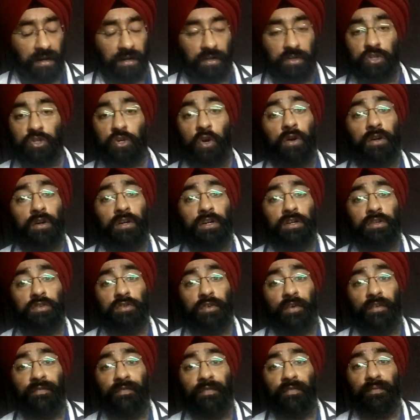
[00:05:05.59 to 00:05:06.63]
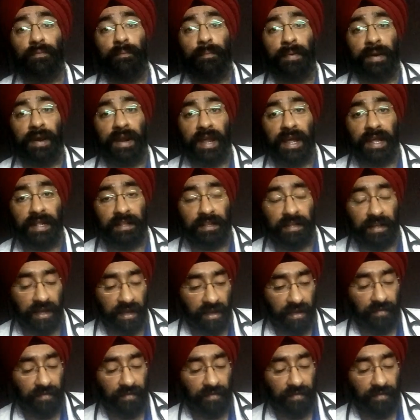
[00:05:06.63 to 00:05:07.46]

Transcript: shortness of breath